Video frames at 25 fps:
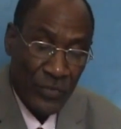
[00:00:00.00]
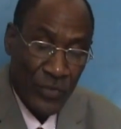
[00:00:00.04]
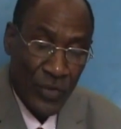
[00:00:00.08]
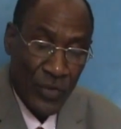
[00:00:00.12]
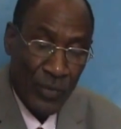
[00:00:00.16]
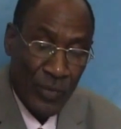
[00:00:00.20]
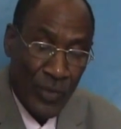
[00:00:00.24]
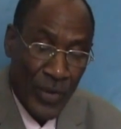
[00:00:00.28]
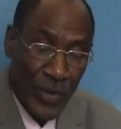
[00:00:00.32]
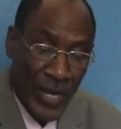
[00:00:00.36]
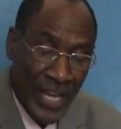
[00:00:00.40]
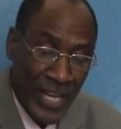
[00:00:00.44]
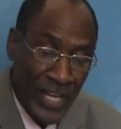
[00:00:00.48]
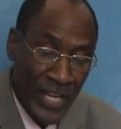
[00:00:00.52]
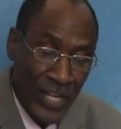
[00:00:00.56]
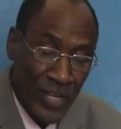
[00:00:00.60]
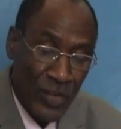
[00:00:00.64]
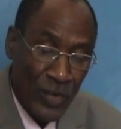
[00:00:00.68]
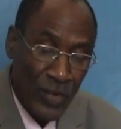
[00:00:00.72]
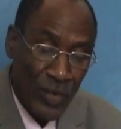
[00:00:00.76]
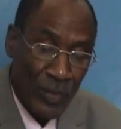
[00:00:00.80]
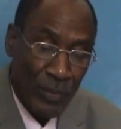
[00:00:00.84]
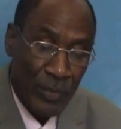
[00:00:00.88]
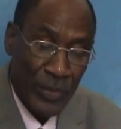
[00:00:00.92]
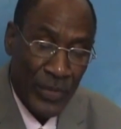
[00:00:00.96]
from
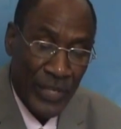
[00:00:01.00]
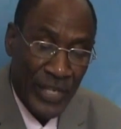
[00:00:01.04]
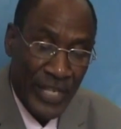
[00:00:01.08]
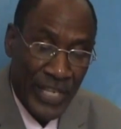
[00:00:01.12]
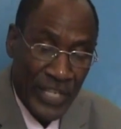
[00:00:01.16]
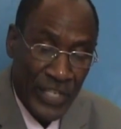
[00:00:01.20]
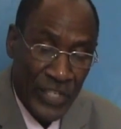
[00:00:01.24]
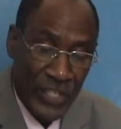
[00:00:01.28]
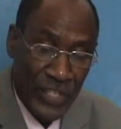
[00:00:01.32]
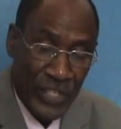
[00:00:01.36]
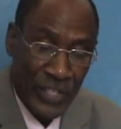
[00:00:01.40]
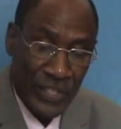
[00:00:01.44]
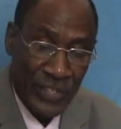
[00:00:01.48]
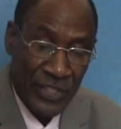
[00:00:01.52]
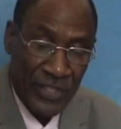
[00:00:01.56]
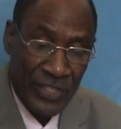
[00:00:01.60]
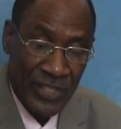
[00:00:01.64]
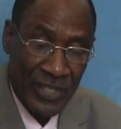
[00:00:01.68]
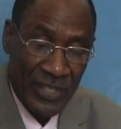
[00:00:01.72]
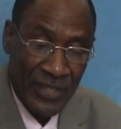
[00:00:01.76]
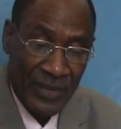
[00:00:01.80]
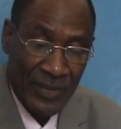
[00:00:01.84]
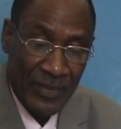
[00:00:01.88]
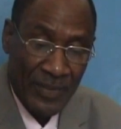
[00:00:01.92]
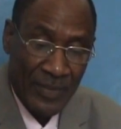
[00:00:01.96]
any
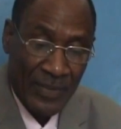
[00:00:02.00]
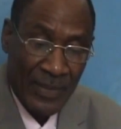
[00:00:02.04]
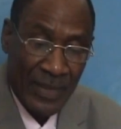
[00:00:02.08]
obligations